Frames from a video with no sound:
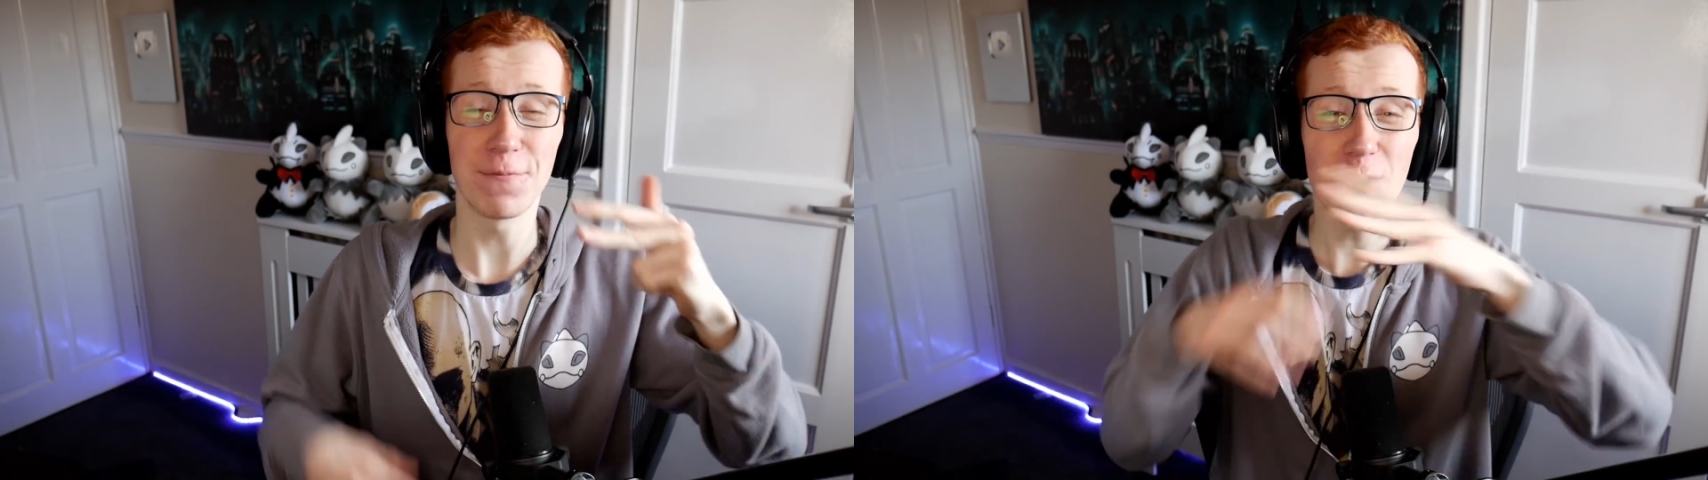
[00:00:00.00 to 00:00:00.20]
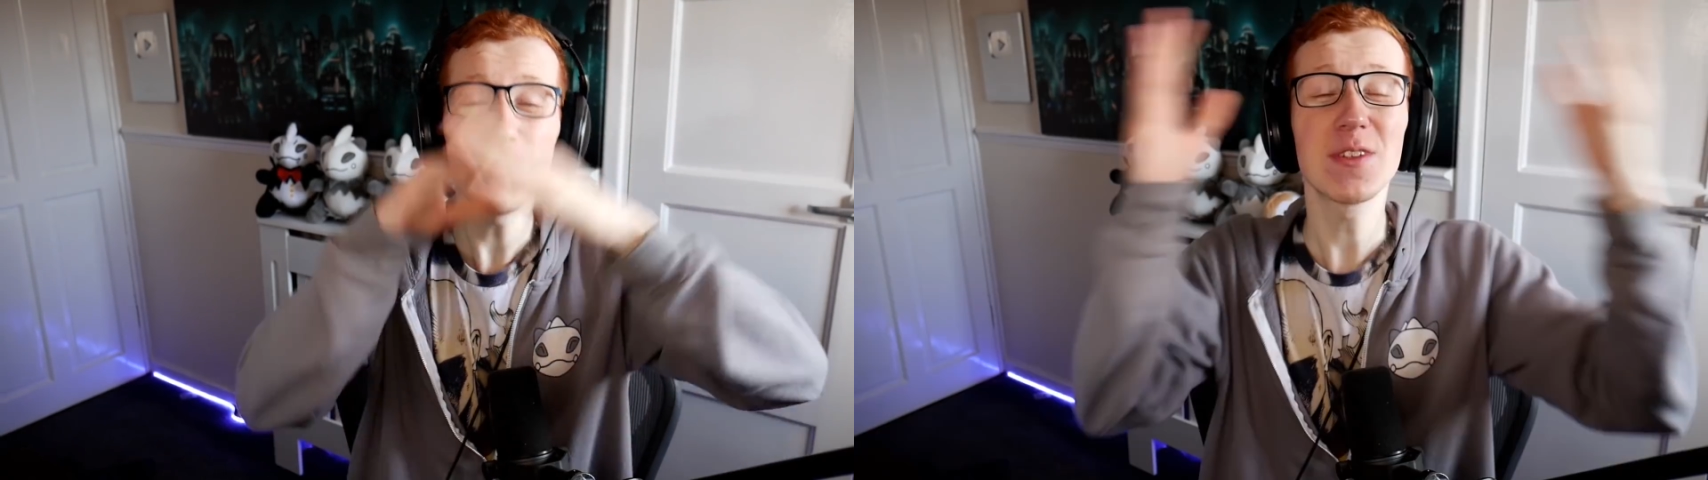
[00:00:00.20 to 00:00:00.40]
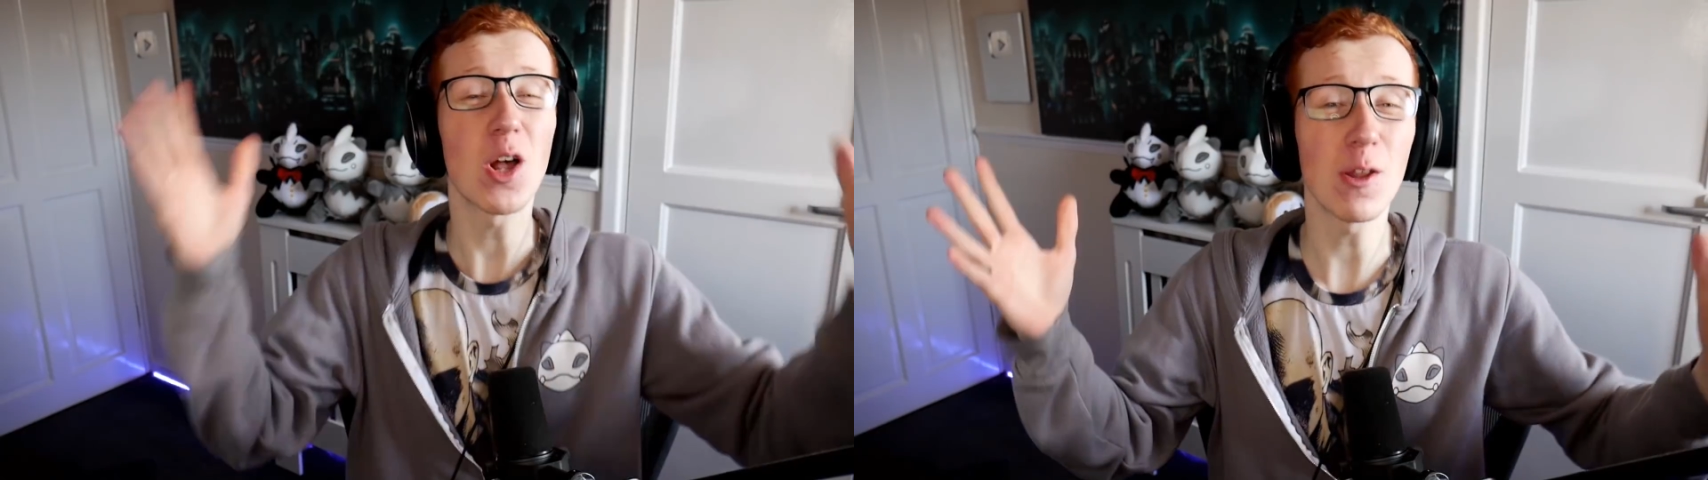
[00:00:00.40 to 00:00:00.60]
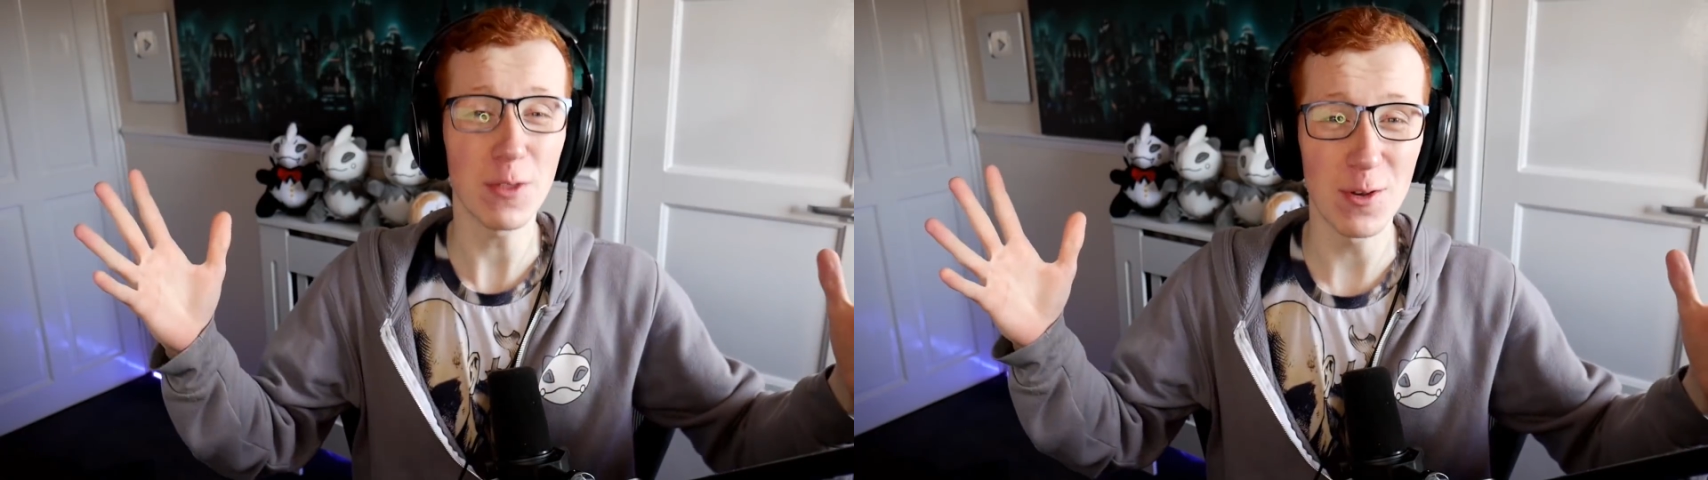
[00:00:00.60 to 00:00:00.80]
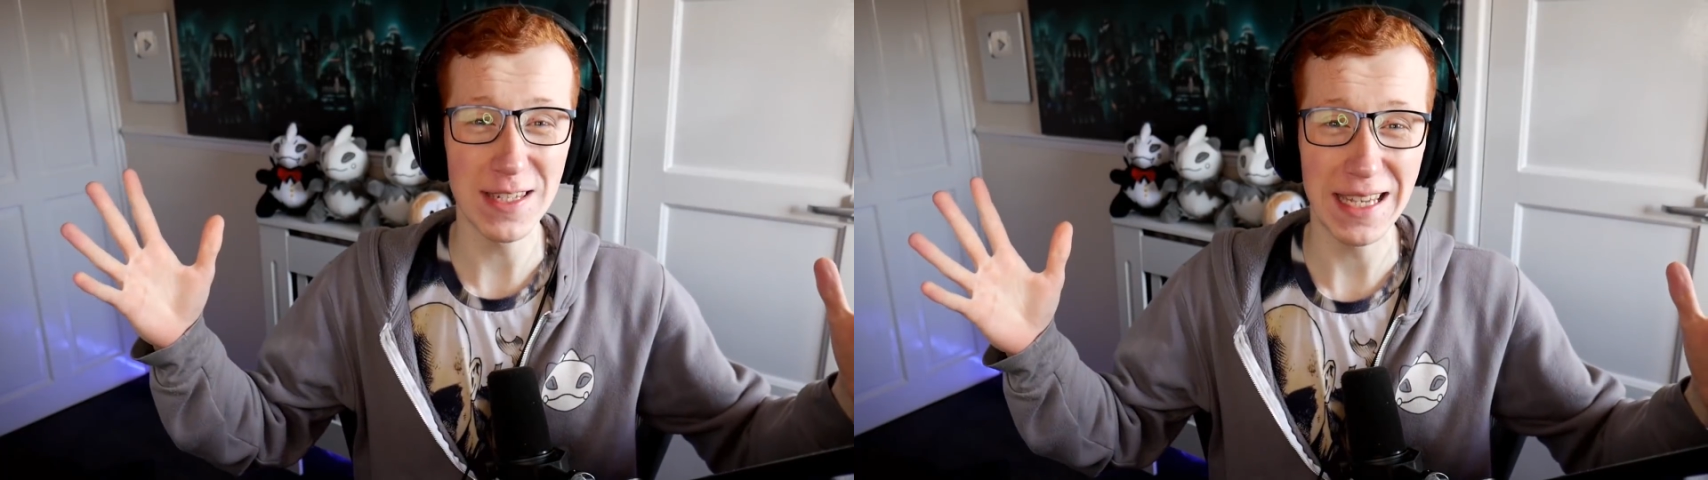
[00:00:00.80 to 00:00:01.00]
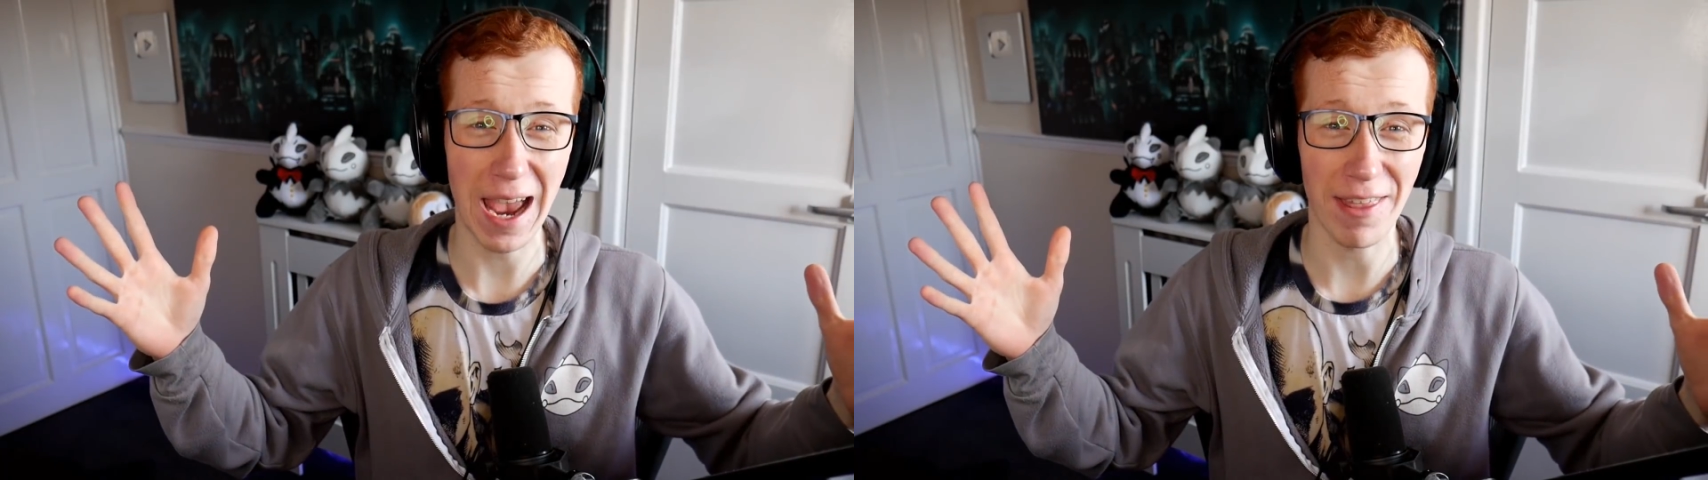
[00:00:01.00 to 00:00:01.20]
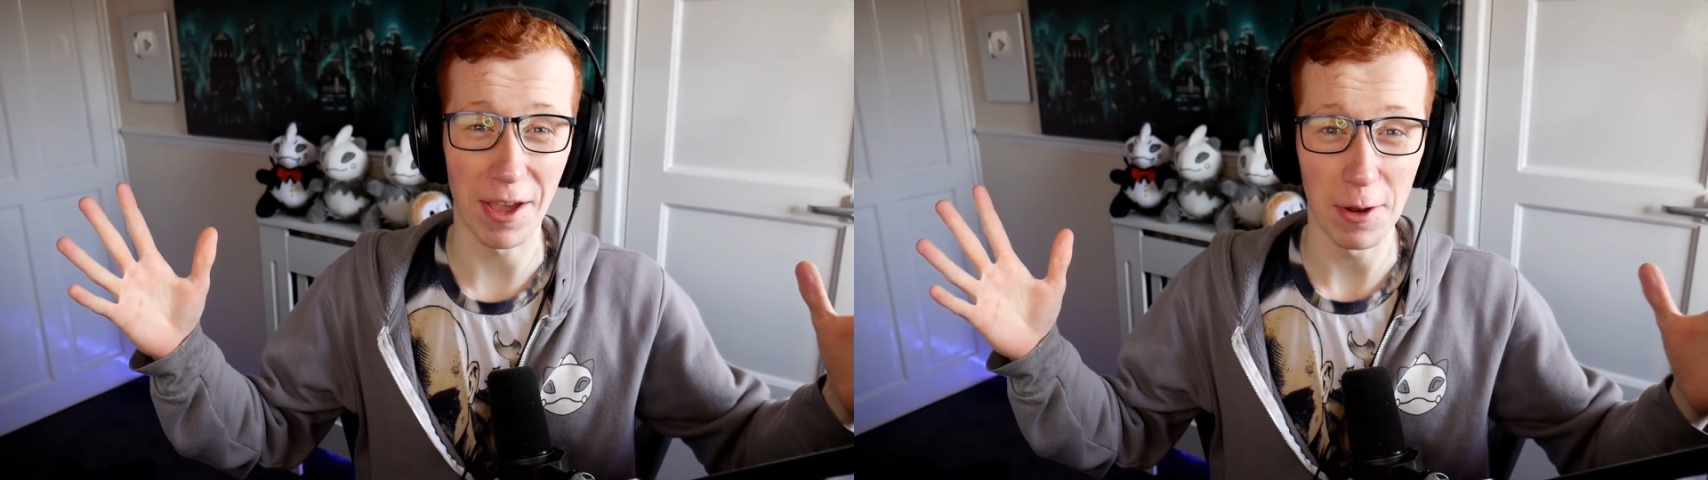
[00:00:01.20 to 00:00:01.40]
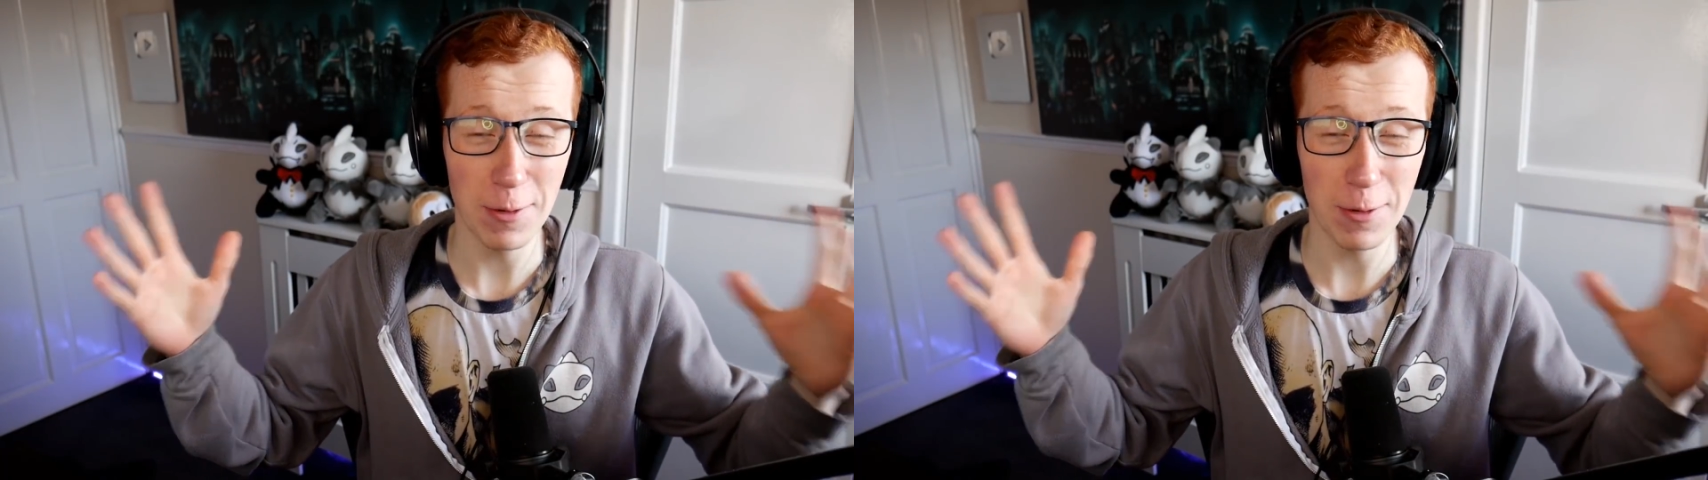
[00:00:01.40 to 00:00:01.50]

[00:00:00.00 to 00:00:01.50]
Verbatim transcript: fuse all of those together.